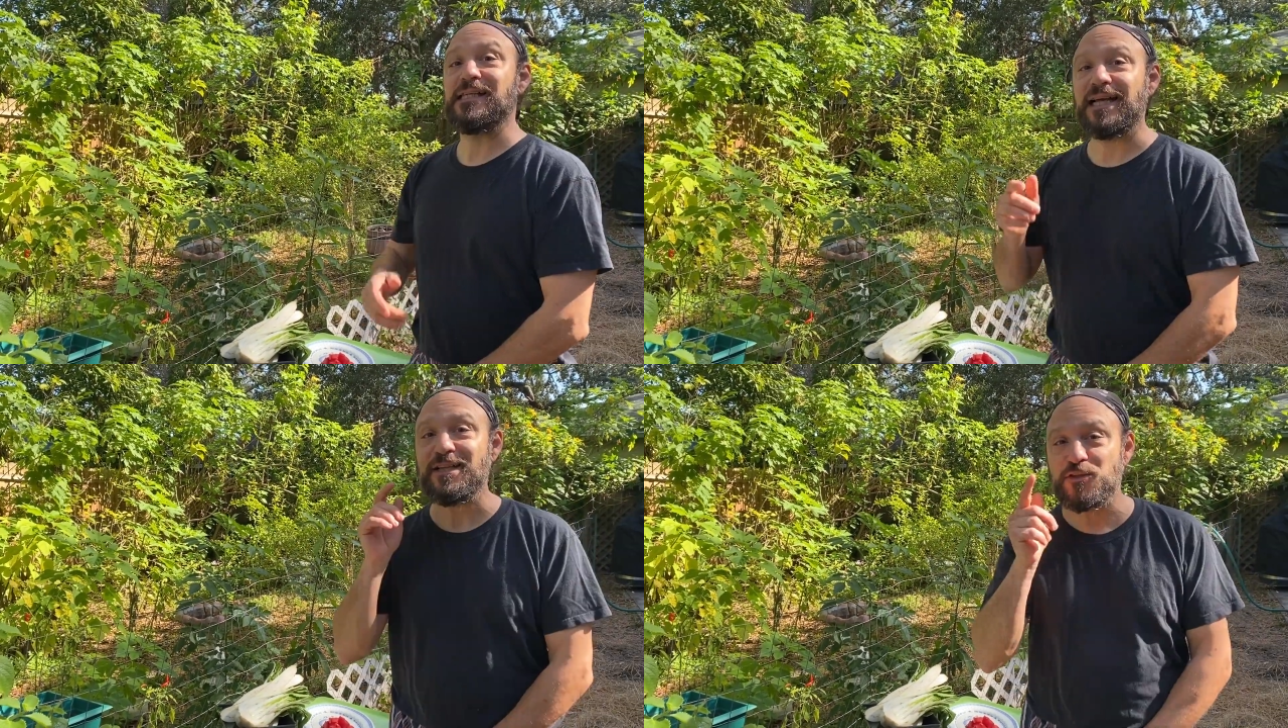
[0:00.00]

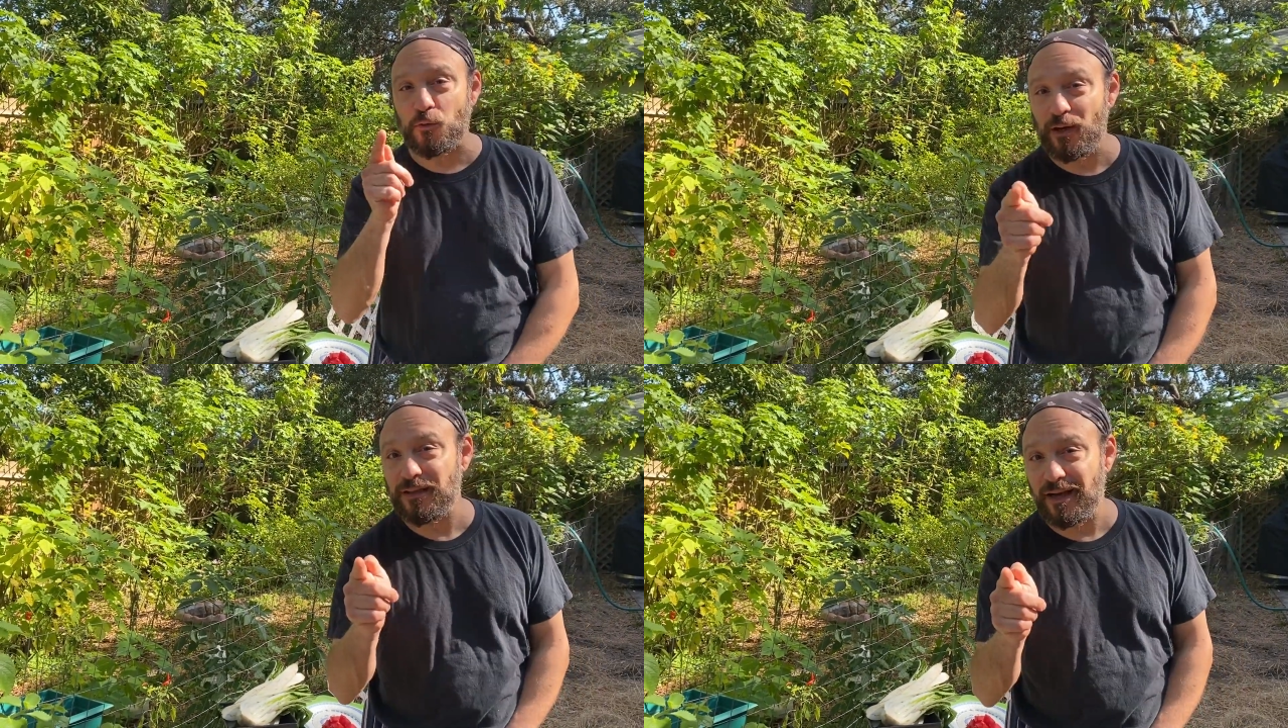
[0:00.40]

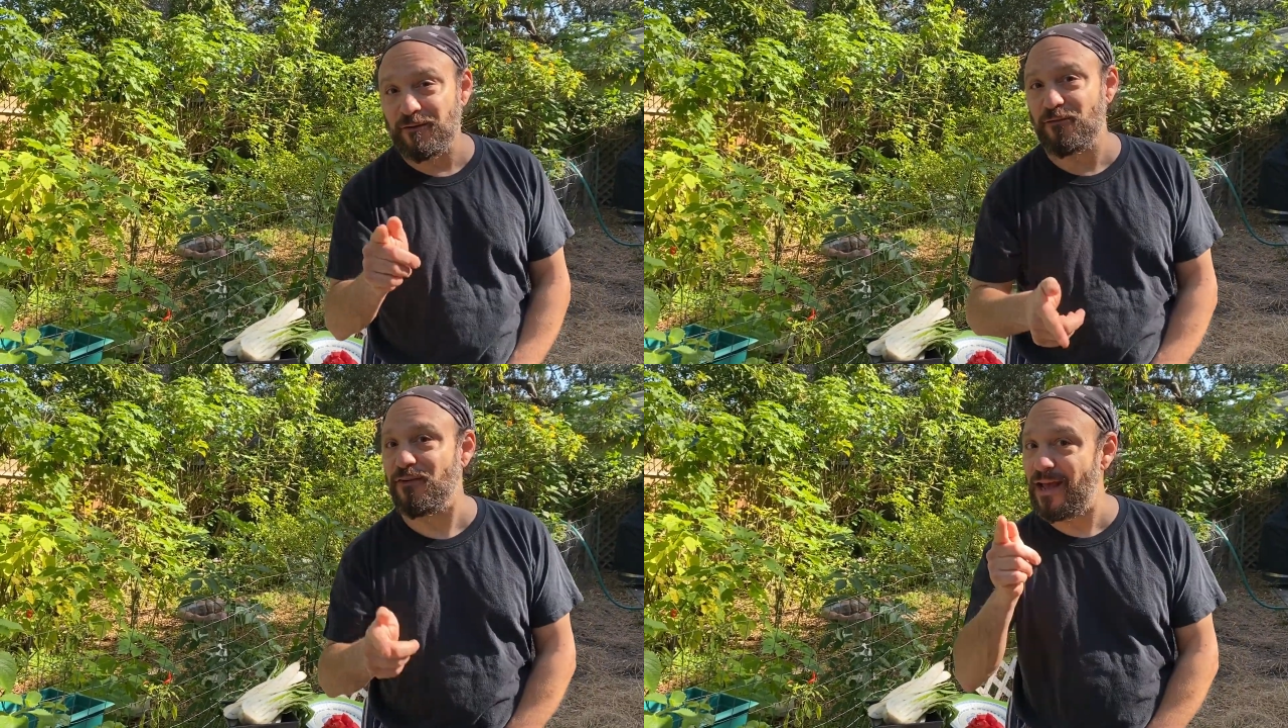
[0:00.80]
Enjoy
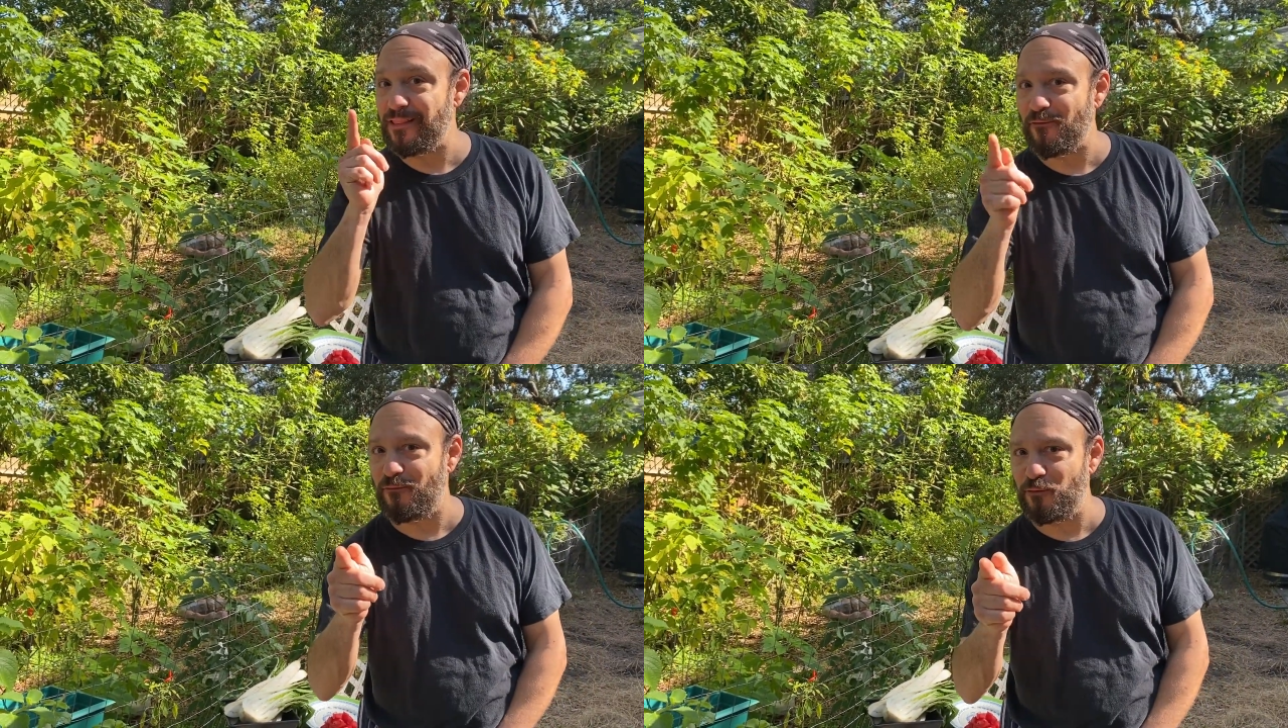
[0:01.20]
life and
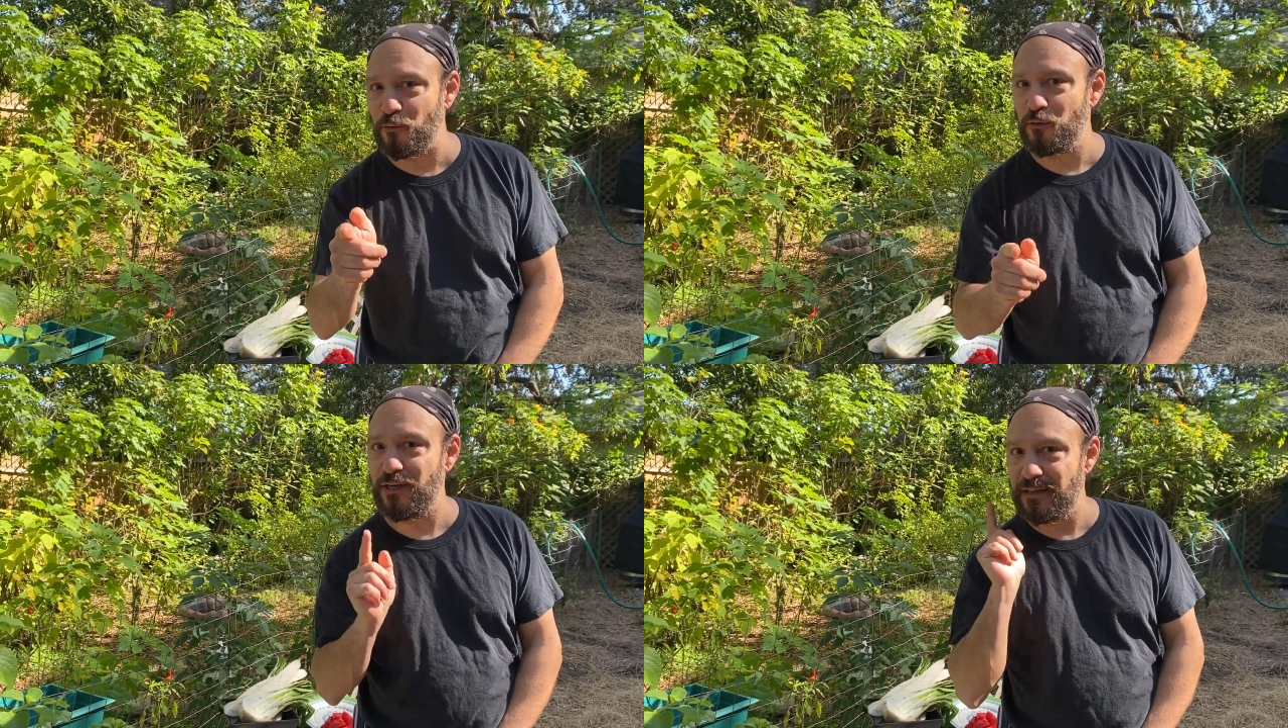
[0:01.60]
the
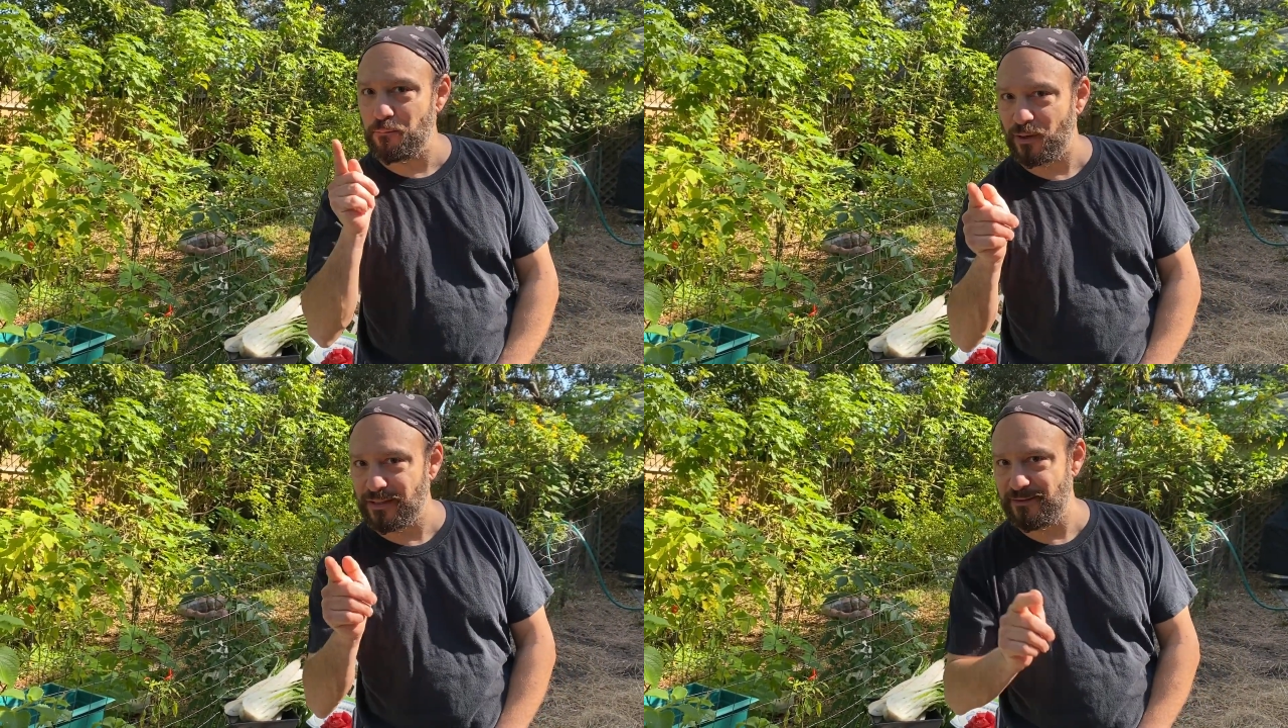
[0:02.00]
food it brings